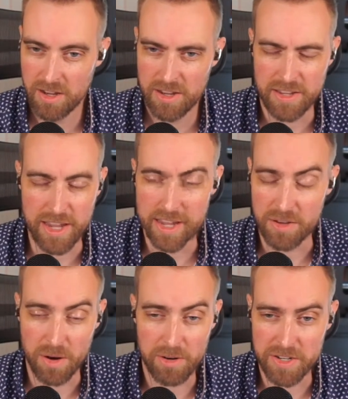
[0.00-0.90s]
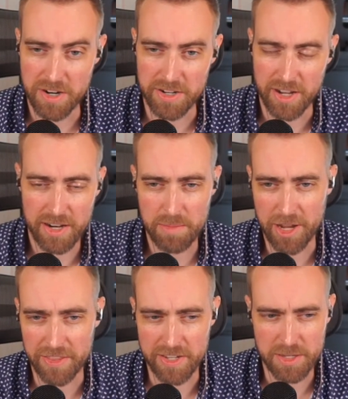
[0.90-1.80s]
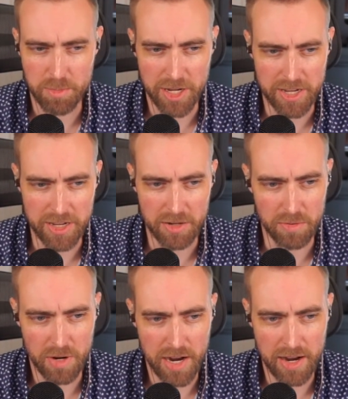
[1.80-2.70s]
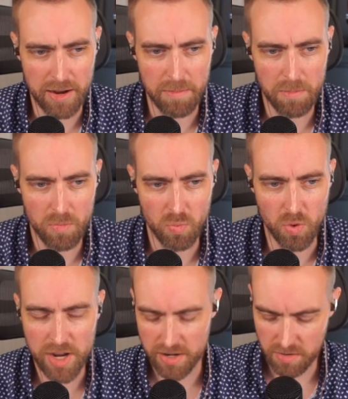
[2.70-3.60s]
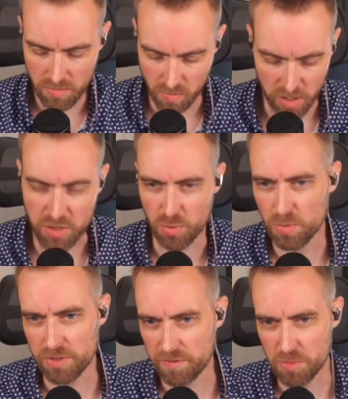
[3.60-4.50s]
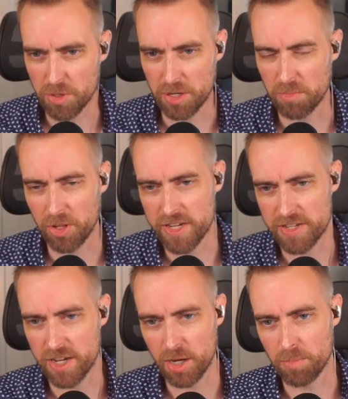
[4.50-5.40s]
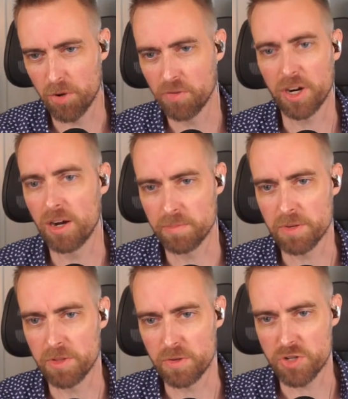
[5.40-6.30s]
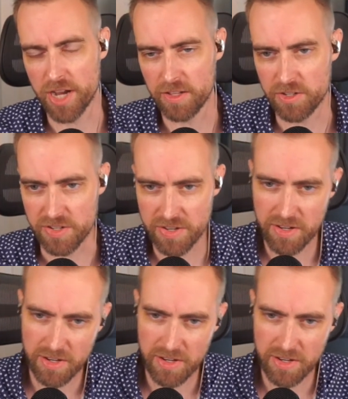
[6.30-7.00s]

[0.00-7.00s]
Yeah, you already started talking about this, but what tools have you put in place to help overcome some of those challenges?